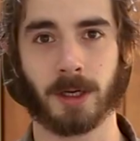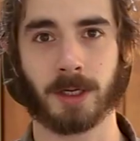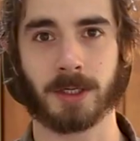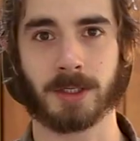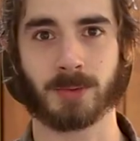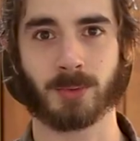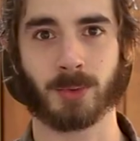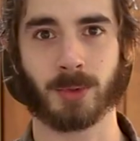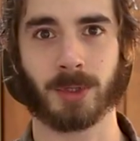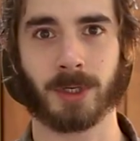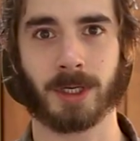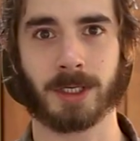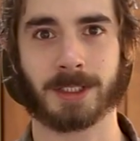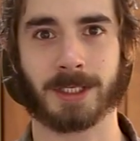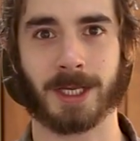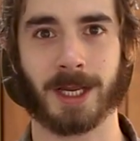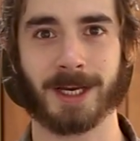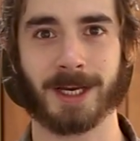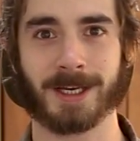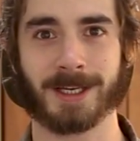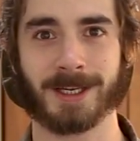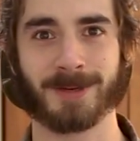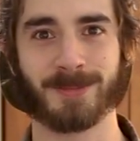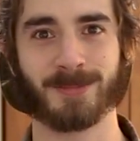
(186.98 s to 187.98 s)
I just realized
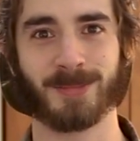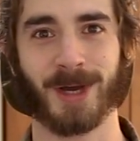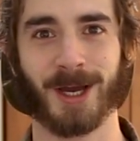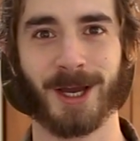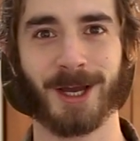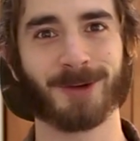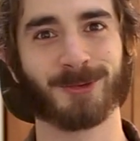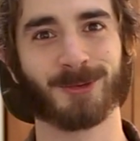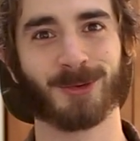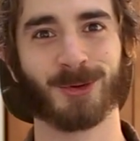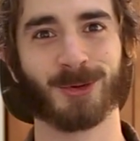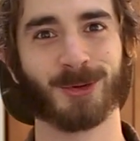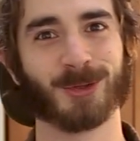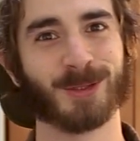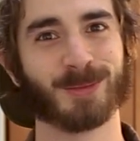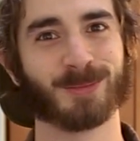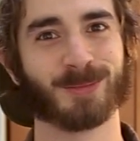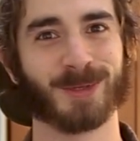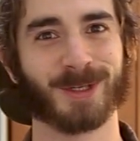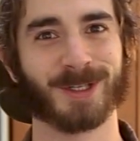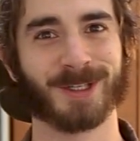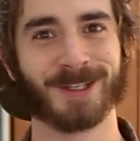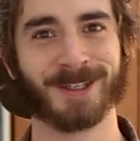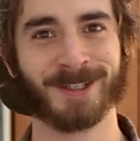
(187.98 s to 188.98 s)
I didn't buy a rolling
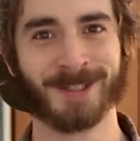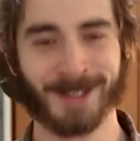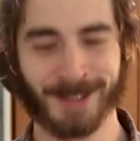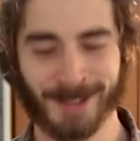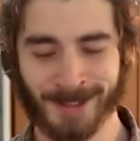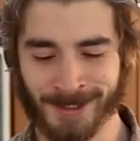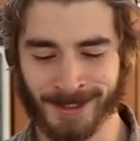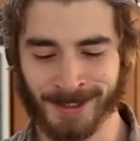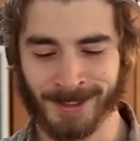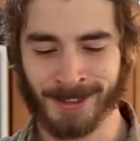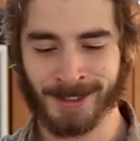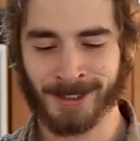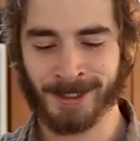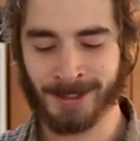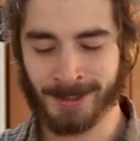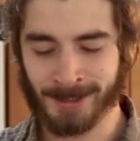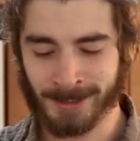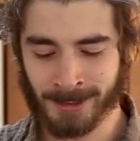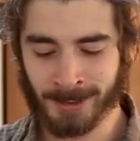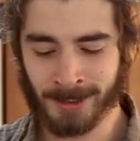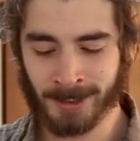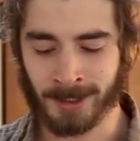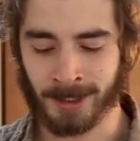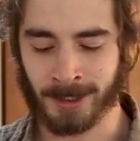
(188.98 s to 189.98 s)
pin.
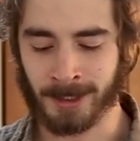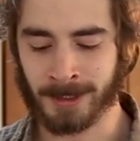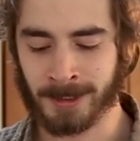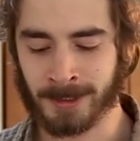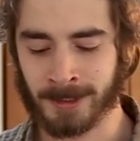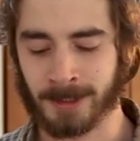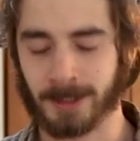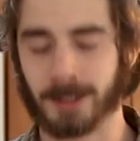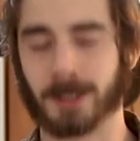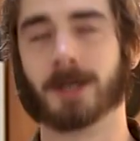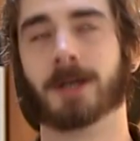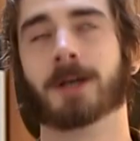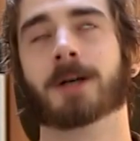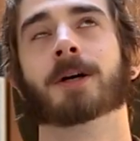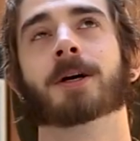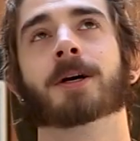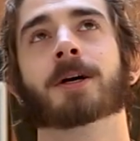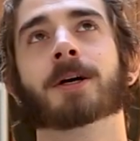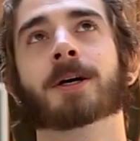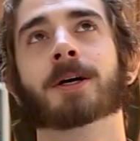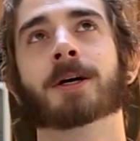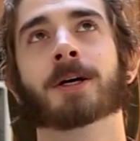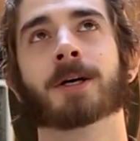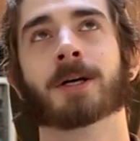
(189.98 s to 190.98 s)

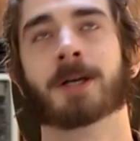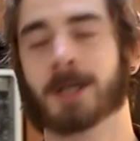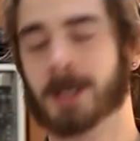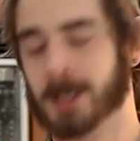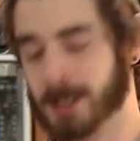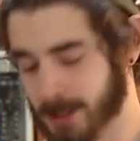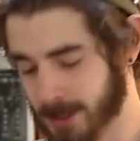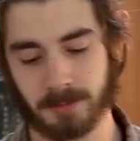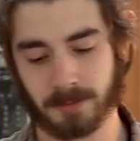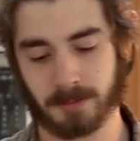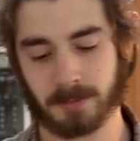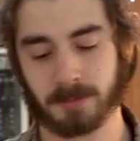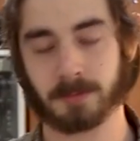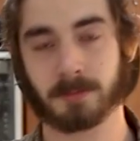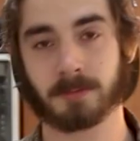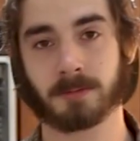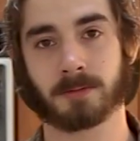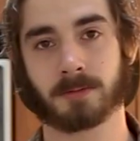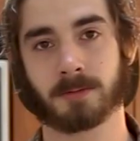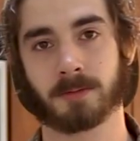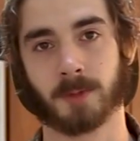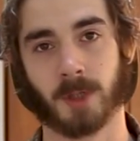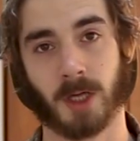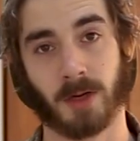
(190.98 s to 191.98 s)

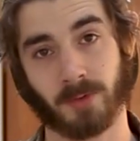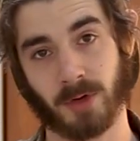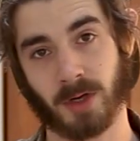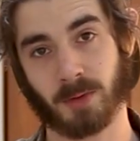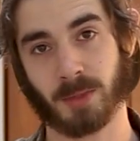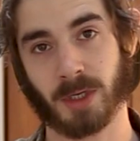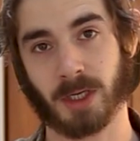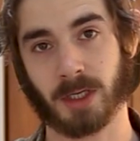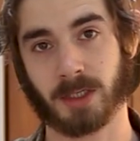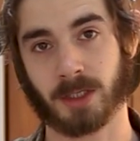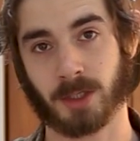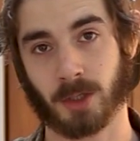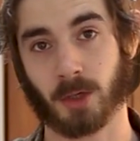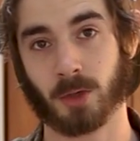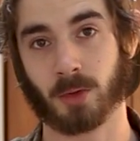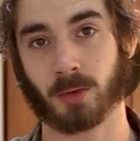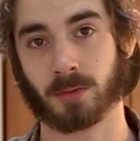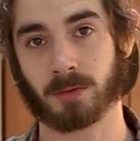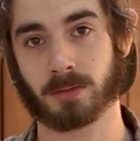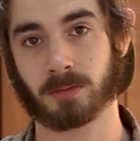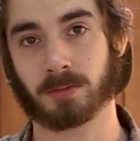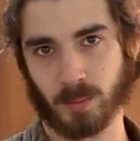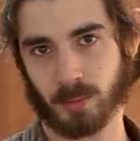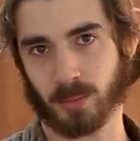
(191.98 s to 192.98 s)
I've got my dough
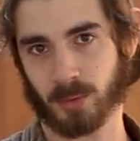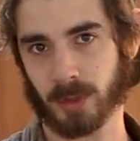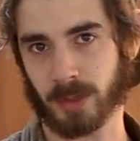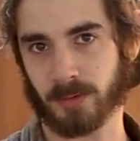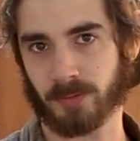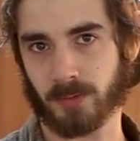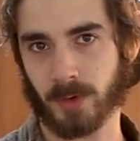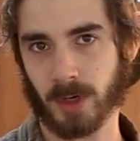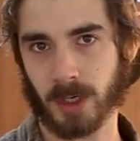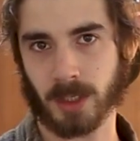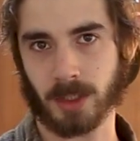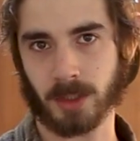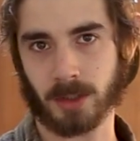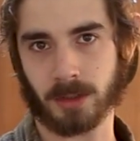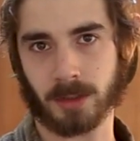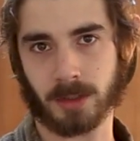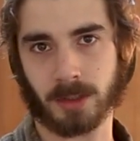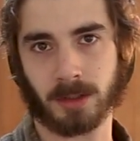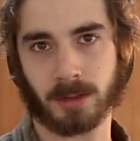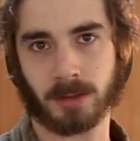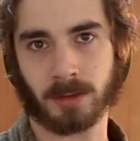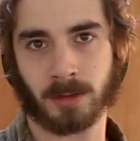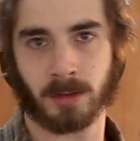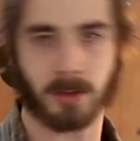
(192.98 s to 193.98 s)
pretty fucking
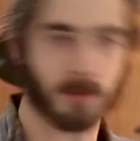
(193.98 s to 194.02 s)
good.